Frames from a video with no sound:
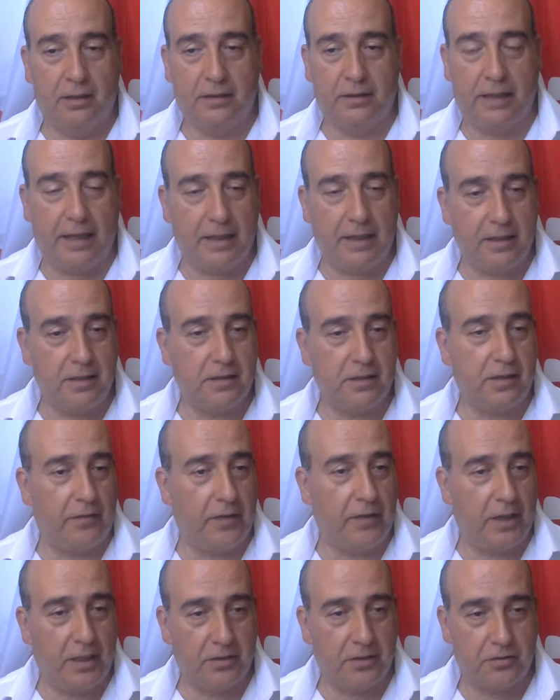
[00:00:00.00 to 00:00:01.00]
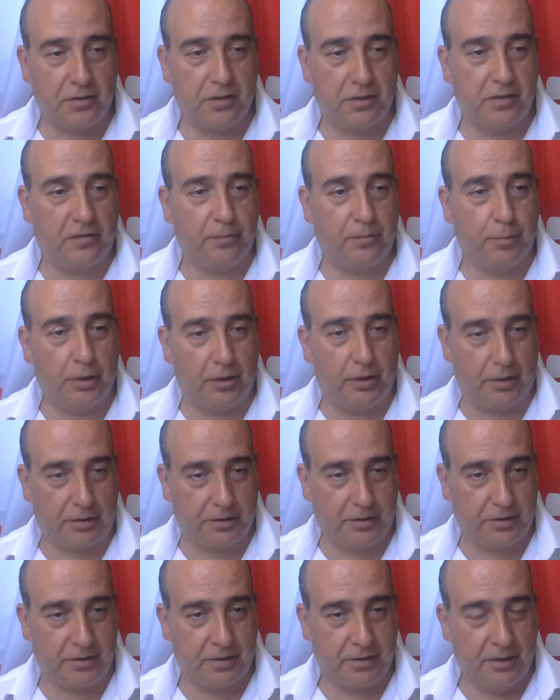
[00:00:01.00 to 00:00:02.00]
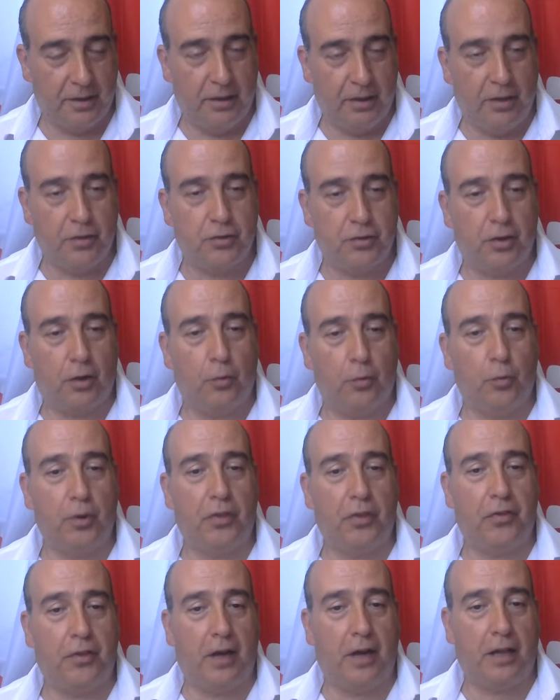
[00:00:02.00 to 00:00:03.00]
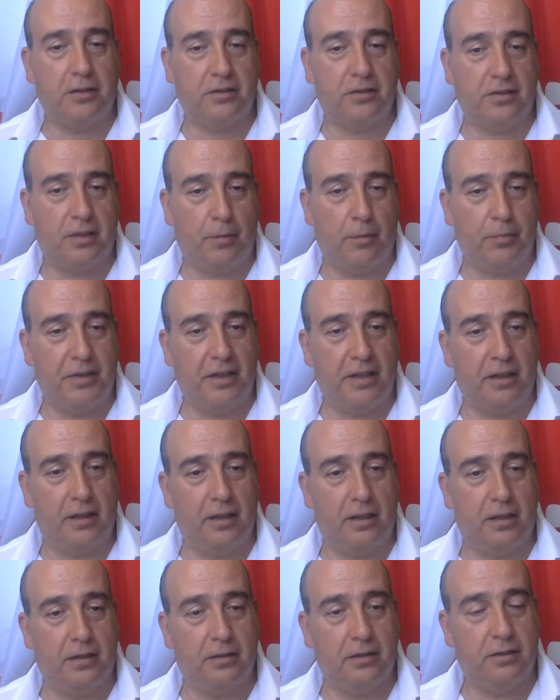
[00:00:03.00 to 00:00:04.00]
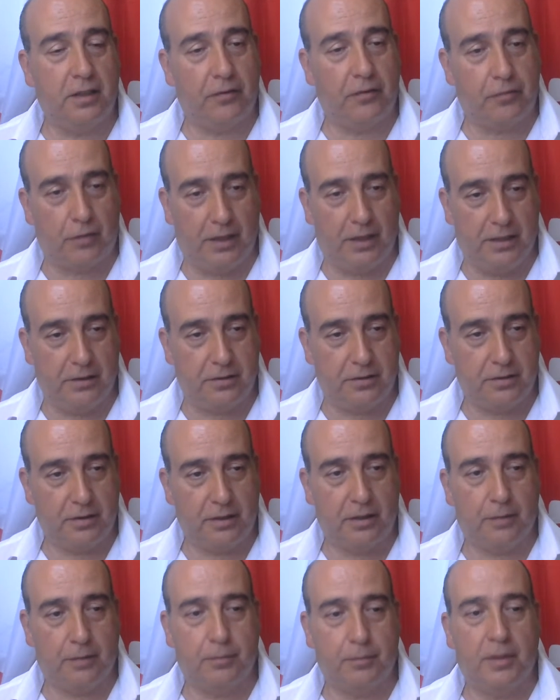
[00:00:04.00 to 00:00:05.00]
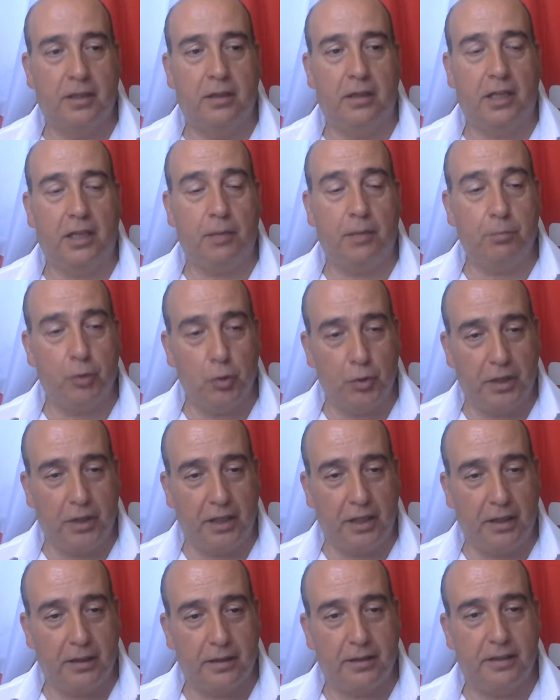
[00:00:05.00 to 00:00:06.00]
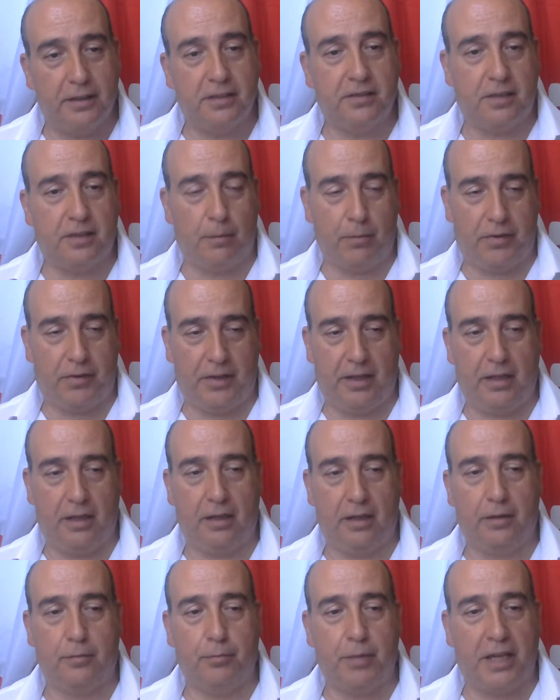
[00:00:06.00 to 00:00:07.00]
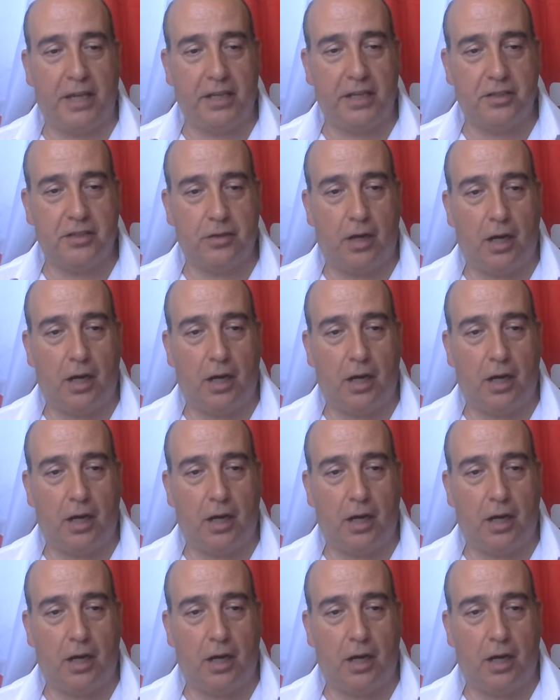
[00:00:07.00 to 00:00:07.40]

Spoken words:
tens of hundreds of books. So we thought something different. Ibuni is something based